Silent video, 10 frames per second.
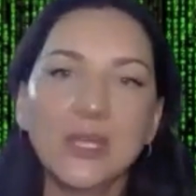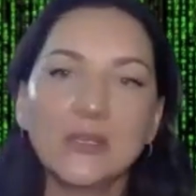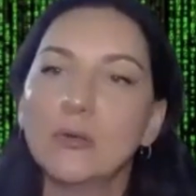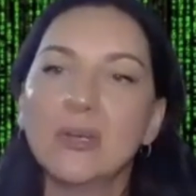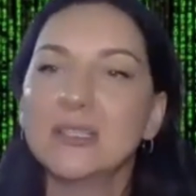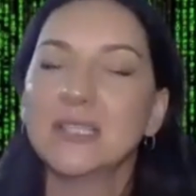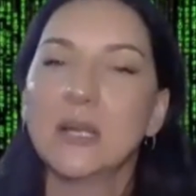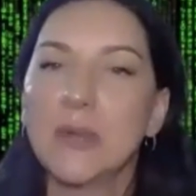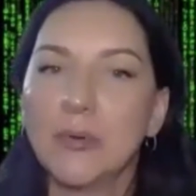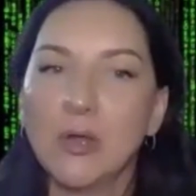they don't
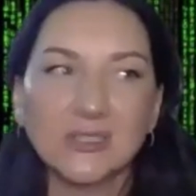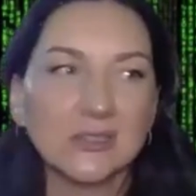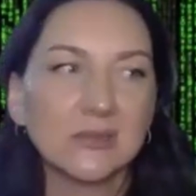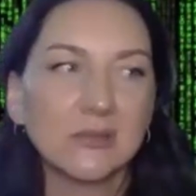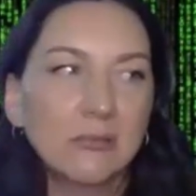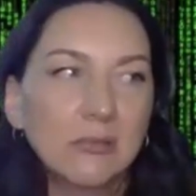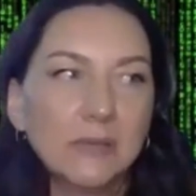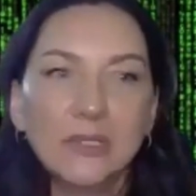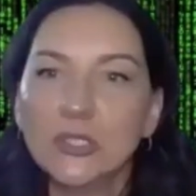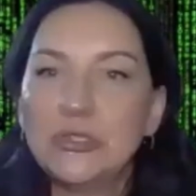understand my process,
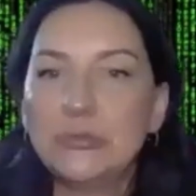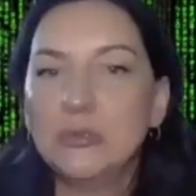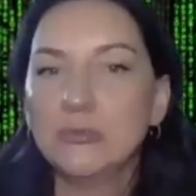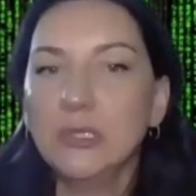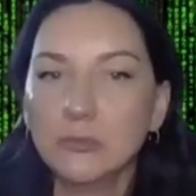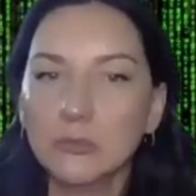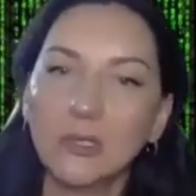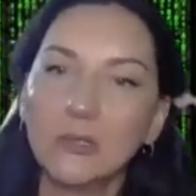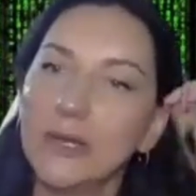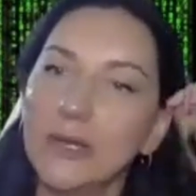what am I going to do in the real
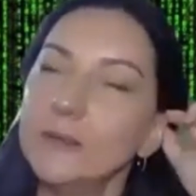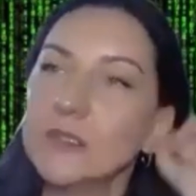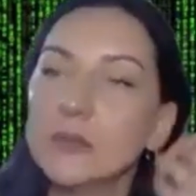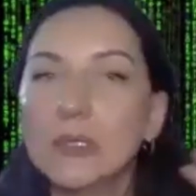world, right?